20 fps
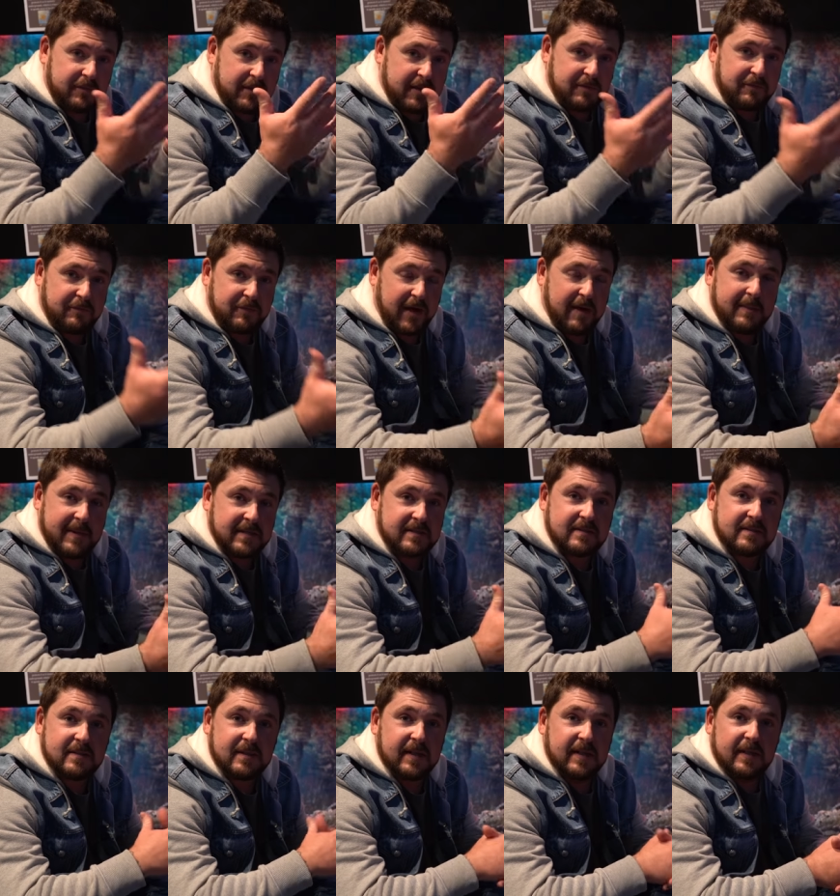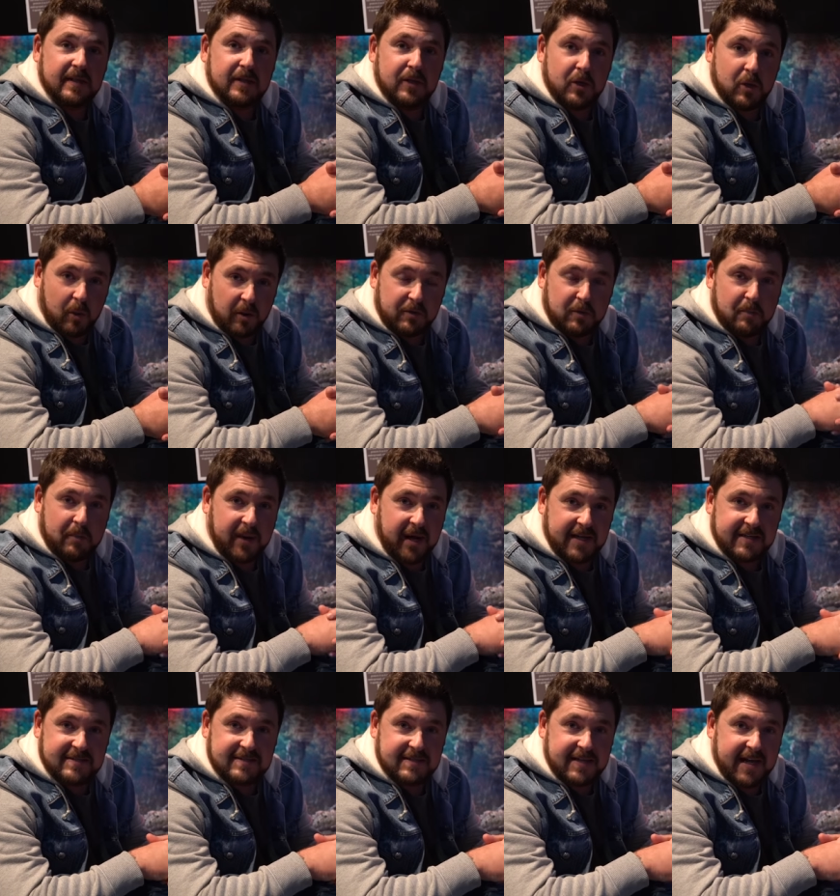the famous northern
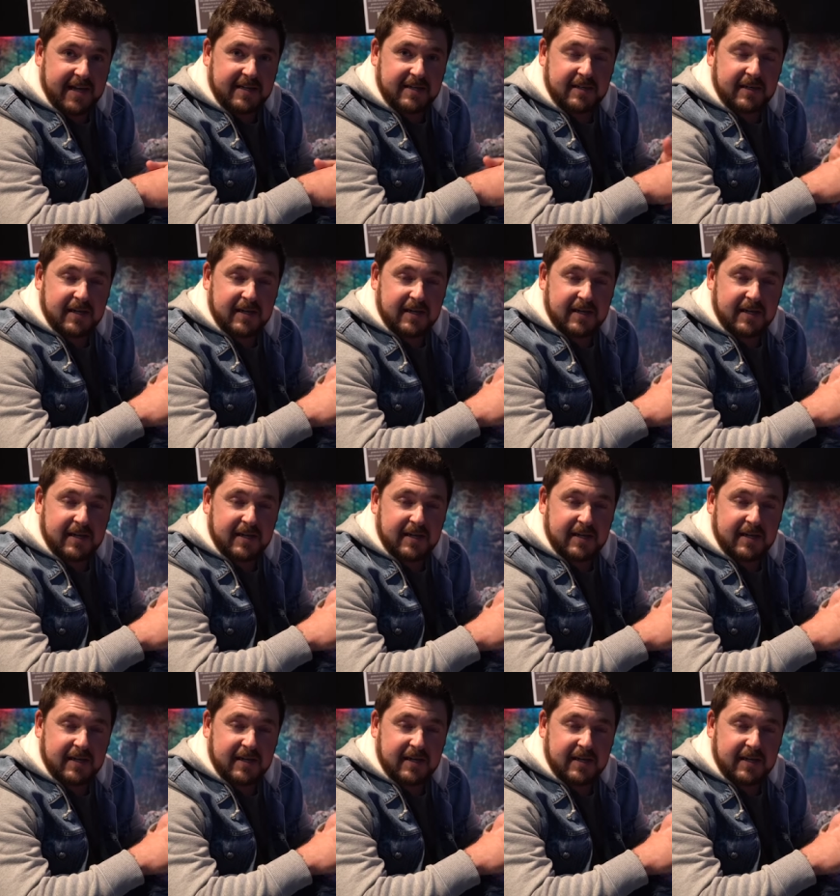pine snake,